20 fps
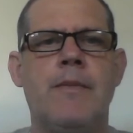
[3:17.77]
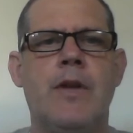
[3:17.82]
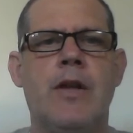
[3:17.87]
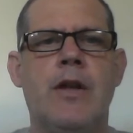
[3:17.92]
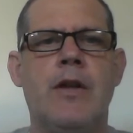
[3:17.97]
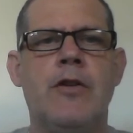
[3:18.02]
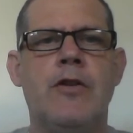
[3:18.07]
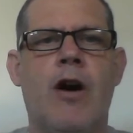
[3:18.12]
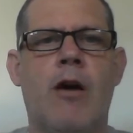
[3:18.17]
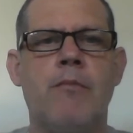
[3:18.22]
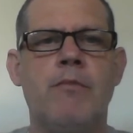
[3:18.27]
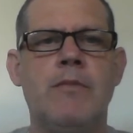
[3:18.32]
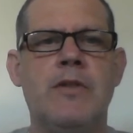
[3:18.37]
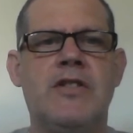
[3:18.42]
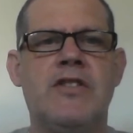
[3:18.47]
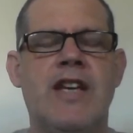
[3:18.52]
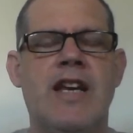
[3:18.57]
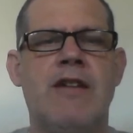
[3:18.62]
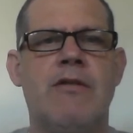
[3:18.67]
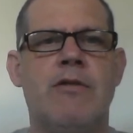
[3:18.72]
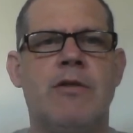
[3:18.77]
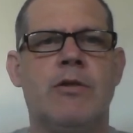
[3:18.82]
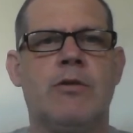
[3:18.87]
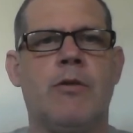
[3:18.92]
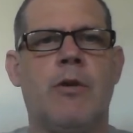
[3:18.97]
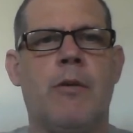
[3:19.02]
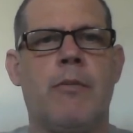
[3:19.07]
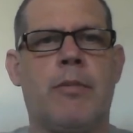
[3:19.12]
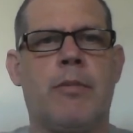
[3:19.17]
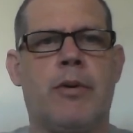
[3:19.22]

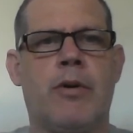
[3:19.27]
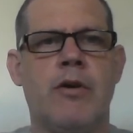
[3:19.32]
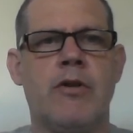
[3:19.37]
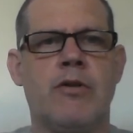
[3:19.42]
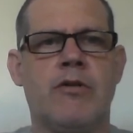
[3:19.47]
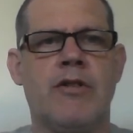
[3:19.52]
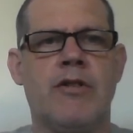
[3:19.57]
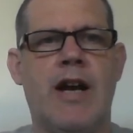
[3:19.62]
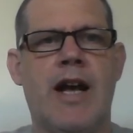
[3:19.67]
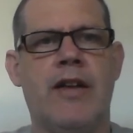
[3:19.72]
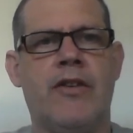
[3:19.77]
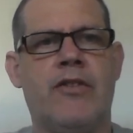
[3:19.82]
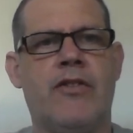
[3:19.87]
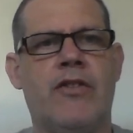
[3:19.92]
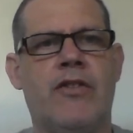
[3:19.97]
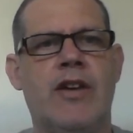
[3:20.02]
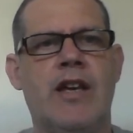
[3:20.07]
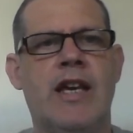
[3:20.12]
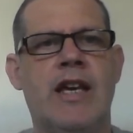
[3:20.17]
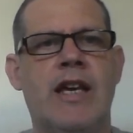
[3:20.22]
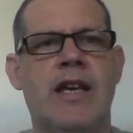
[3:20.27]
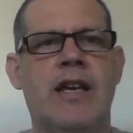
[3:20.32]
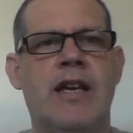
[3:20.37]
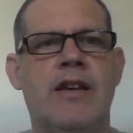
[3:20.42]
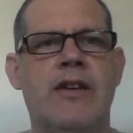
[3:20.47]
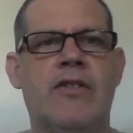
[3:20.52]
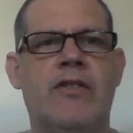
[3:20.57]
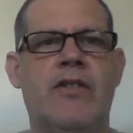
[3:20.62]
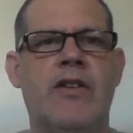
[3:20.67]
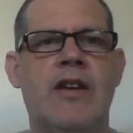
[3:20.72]
Non-material progress
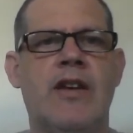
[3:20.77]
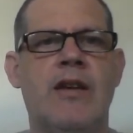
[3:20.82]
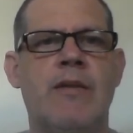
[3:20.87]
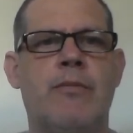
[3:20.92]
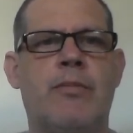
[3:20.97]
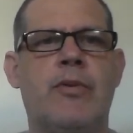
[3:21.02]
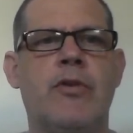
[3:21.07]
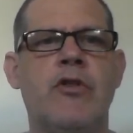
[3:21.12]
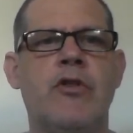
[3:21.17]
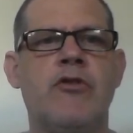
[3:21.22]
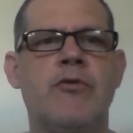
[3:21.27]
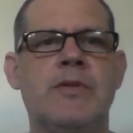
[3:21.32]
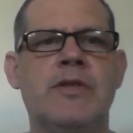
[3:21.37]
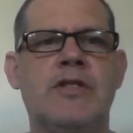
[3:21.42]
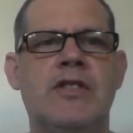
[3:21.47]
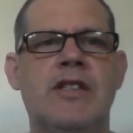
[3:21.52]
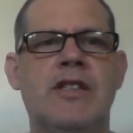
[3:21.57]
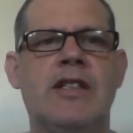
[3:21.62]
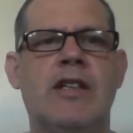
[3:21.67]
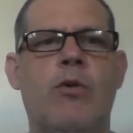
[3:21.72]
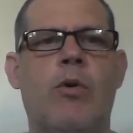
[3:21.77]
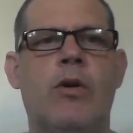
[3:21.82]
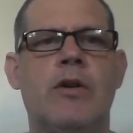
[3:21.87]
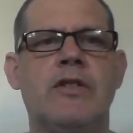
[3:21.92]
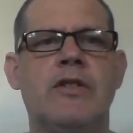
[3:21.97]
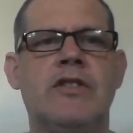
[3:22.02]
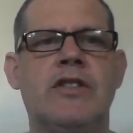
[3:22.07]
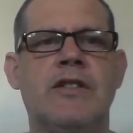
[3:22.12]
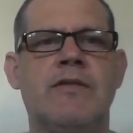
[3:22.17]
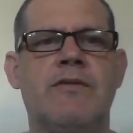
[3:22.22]
is improvements in the
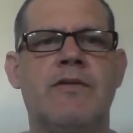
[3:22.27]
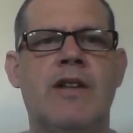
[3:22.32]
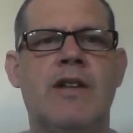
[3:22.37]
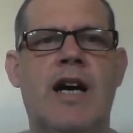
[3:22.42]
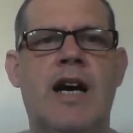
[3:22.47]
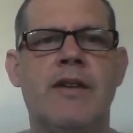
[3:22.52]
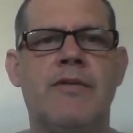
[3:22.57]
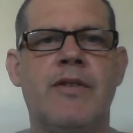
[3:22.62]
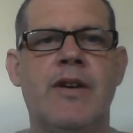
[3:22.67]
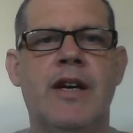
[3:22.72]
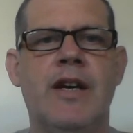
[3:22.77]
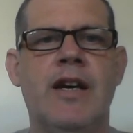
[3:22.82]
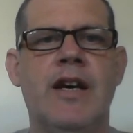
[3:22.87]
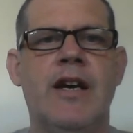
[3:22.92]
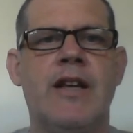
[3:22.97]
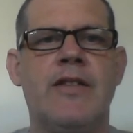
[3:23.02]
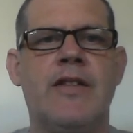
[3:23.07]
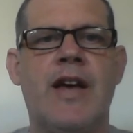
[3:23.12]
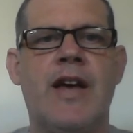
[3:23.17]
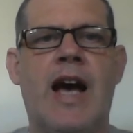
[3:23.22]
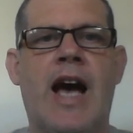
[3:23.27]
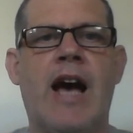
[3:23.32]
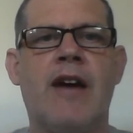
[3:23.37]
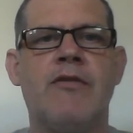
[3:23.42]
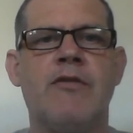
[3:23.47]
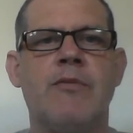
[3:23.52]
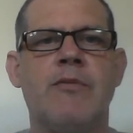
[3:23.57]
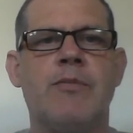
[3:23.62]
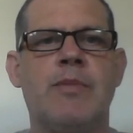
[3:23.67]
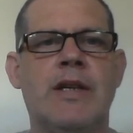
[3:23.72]
quality of life that
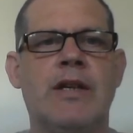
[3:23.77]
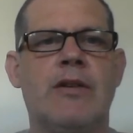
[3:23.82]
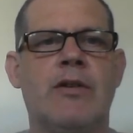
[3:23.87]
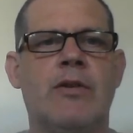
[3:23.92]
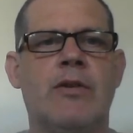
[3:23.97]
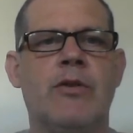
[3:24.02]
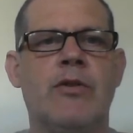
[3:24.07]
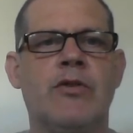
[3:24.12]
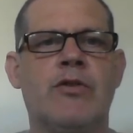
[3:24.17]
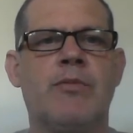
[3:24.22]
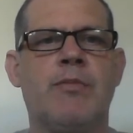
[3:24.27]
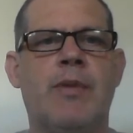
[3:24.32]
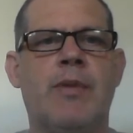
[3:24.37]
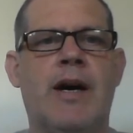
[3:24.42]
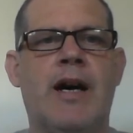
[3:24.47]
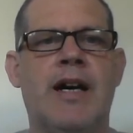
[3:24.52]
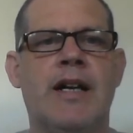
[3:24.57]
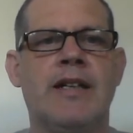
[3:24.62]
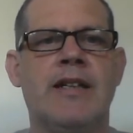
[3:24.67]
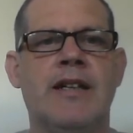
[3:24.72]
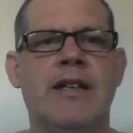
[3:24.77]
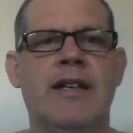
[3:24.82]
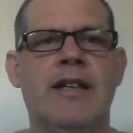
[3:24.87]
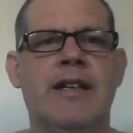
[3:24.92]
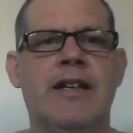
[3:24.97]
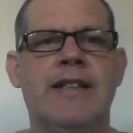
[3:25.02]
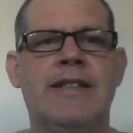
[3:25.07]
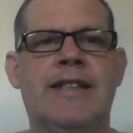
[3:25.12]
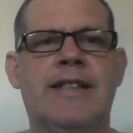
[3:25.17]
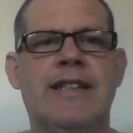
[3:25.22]
haven't been caused by
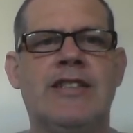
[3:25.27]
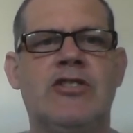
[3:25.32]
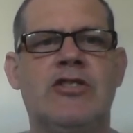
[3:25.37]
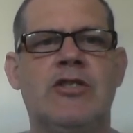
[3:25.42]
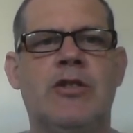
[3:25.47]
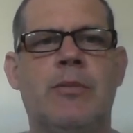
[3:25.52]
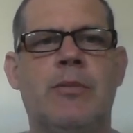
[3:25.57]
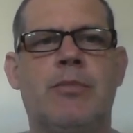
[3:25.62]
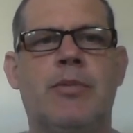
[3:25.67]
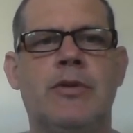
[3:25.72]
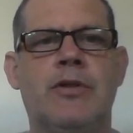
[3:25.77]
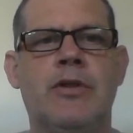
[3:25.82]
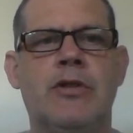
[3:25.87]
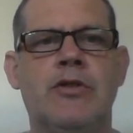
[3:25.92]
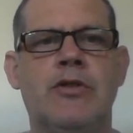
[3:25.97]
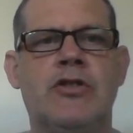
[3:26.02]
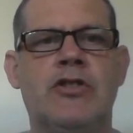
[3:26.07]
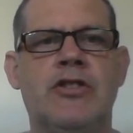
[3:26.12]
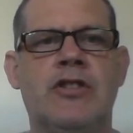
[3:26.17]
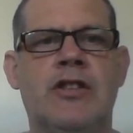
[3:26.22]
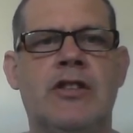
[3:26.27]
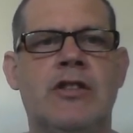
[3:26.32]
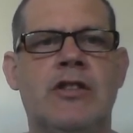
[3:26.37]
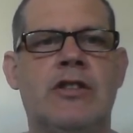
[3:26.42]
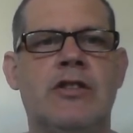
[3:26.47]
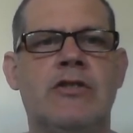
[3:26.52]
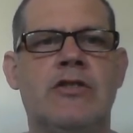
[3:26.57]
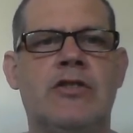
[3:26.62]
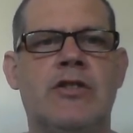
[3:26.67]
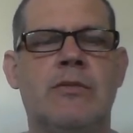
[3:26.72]
additional production and
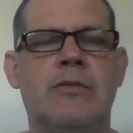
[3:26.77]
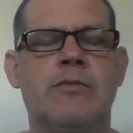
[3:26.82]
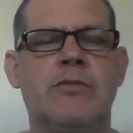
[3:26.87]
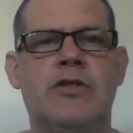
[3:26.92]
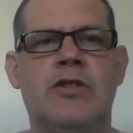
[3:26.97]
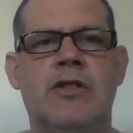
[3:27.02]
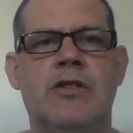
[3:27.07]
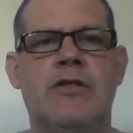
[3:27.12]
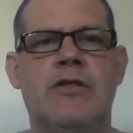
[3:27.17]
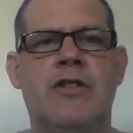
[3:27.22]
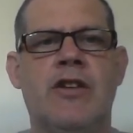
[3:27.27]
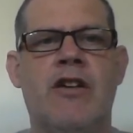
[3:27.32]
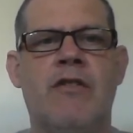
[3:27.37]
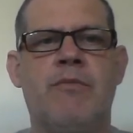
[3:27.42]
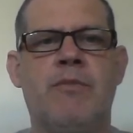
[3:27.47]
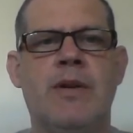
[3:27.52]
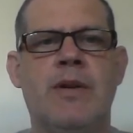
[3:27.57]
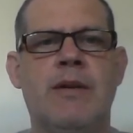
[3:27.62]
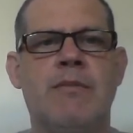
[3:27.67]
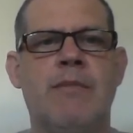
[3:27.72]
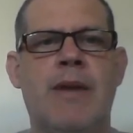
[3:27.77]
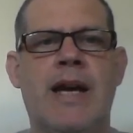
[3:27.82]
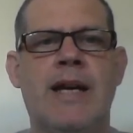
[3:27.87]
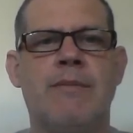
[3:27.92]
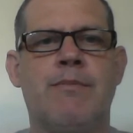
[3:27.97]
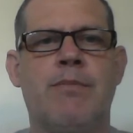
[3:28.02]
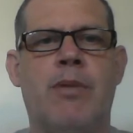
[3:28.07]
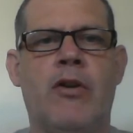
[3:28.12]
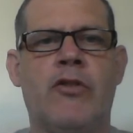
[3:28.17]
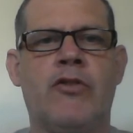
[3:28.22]
consumption that have been
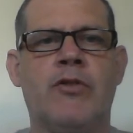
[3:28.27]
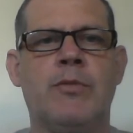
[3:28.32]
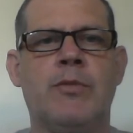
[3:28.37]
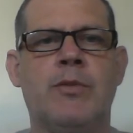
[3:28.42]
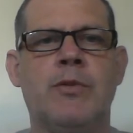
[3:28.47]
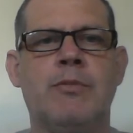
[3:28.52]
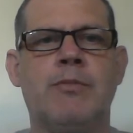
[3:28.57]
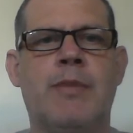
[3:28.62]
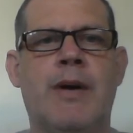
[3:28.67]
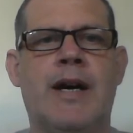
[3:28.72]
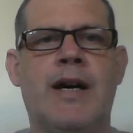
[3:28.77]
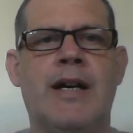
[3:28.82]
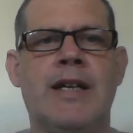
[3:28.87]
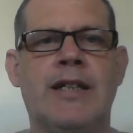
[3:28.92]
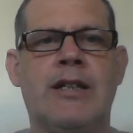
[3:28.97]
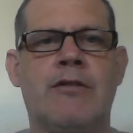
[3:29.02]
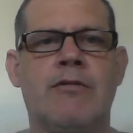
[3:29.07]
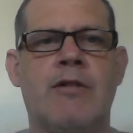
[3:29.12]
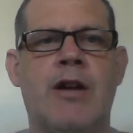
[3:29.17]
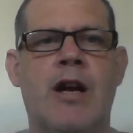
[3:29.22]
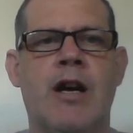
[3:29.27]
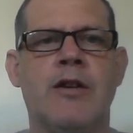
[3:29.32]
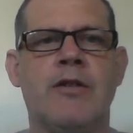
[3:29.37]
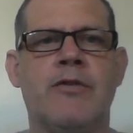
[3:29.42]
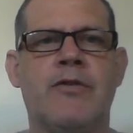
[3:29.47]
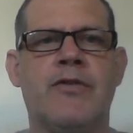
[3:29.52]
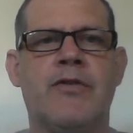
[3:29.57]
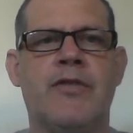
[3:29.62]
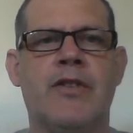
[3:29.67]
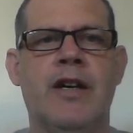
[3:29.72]
made possible by
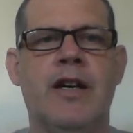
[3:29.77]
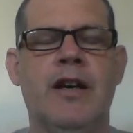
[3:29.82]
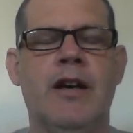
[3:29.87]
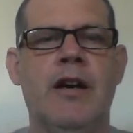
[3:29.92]
growth.